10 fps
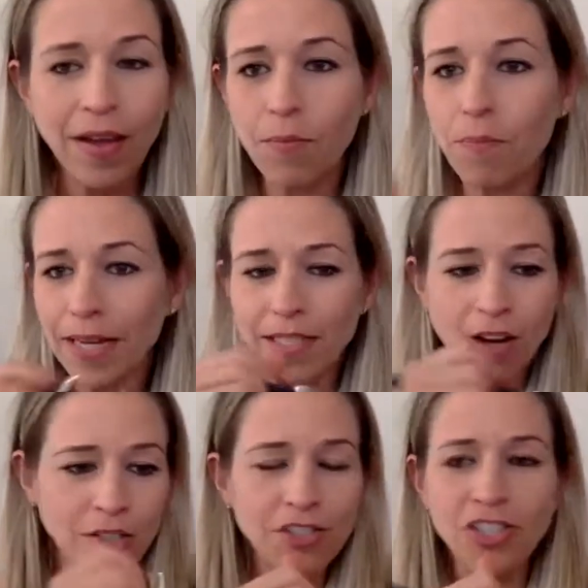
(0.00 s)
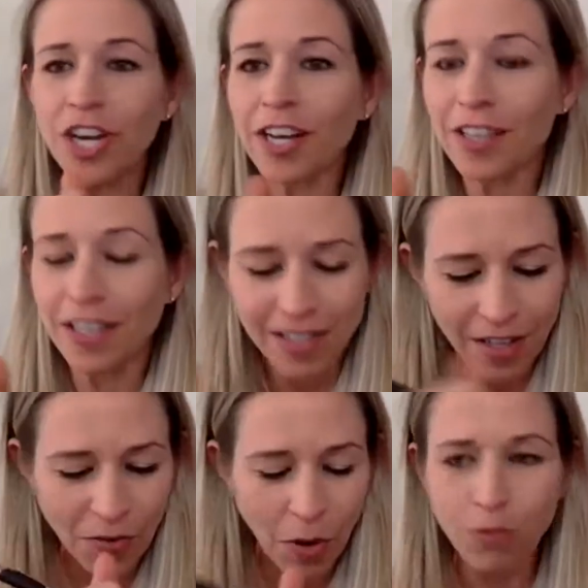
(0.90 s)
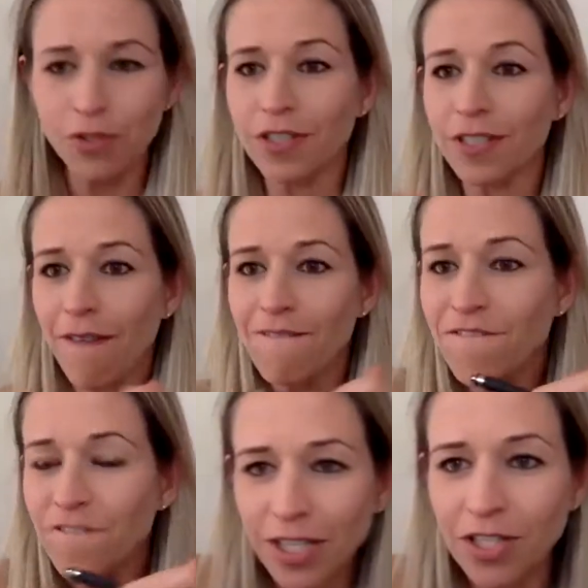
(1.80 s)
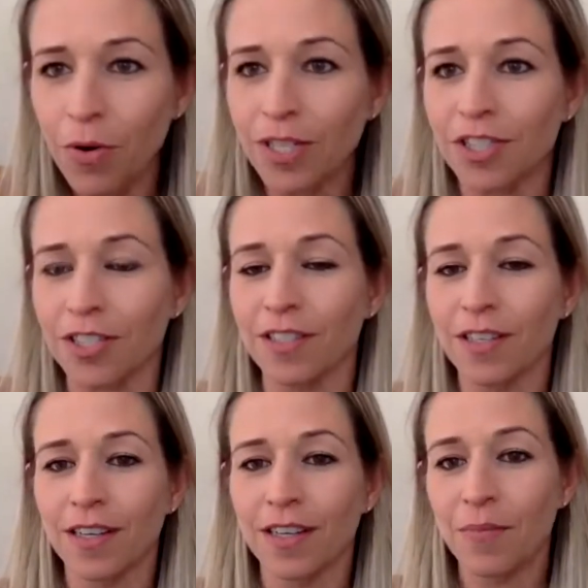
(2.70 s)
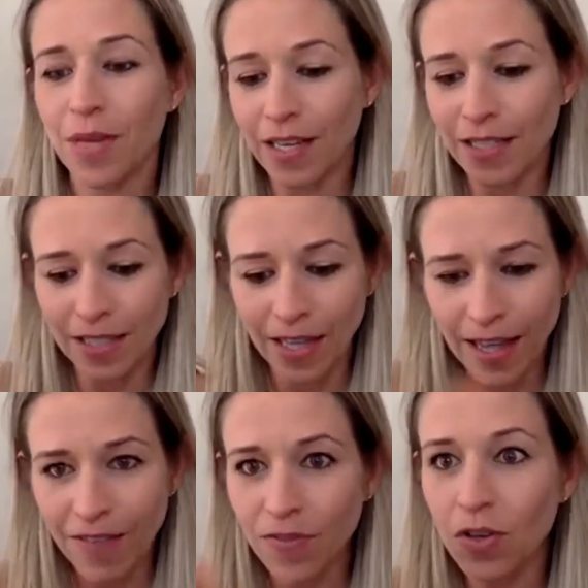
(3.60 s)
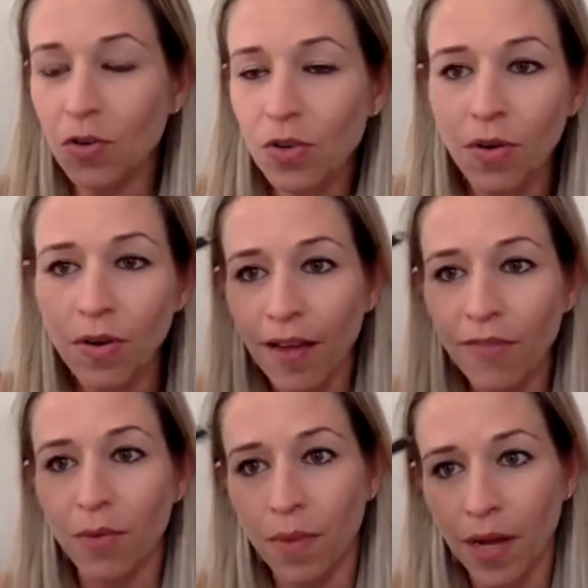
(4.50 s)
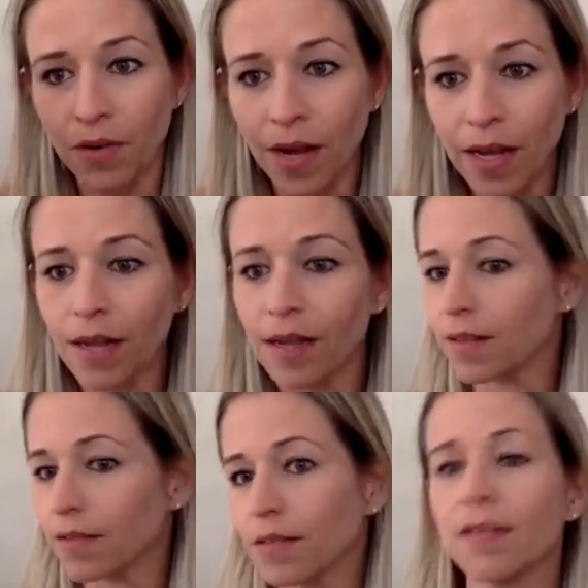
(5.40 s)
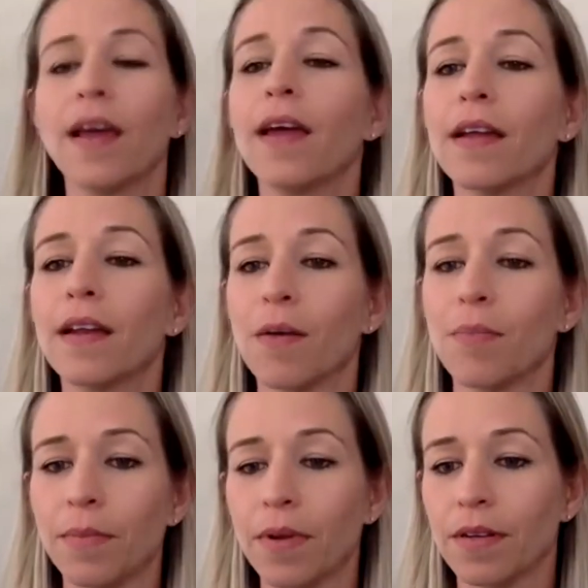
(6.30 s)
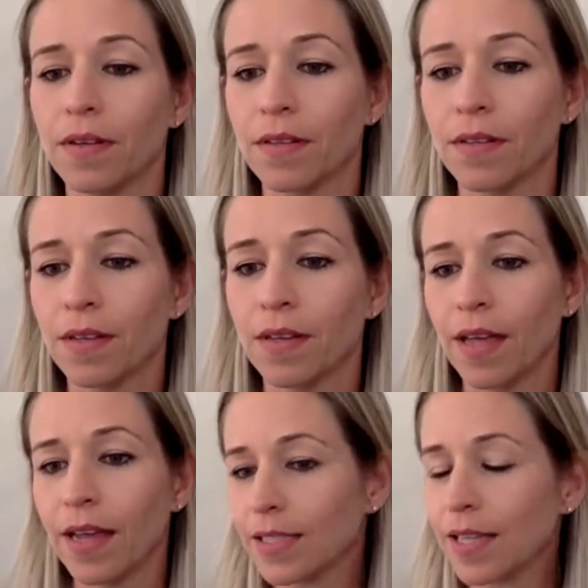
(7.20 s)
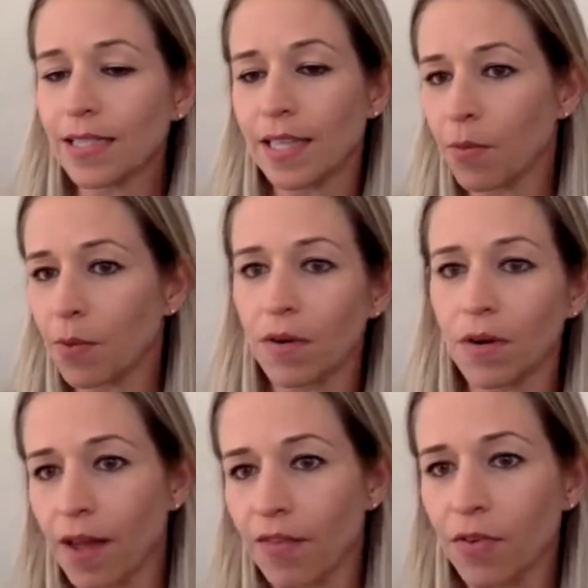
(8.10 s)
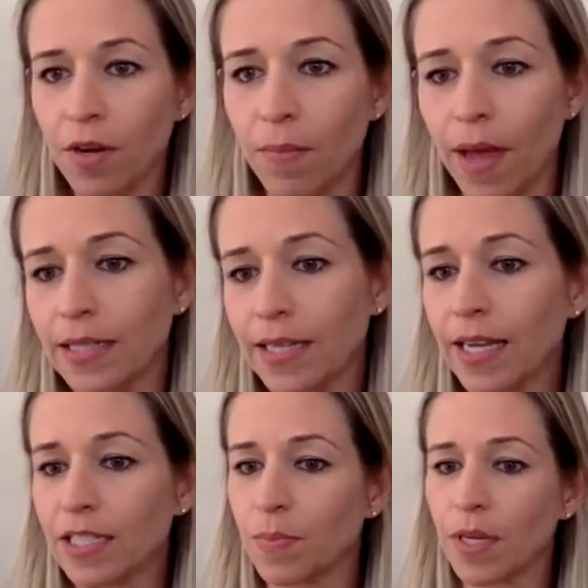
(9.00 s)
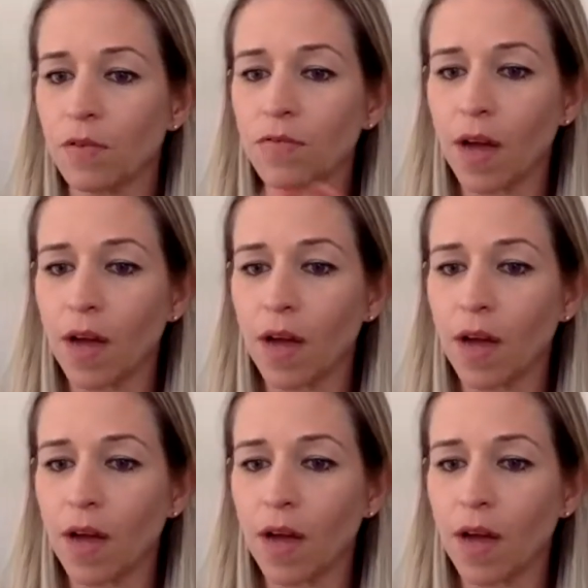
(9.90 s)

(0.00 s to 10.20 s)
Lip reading: my doctor's checklist of coaches, first question. Because if you don't have your mind right, how are you going to help anybody? And it's not saying we don't all have good and bad days, but you've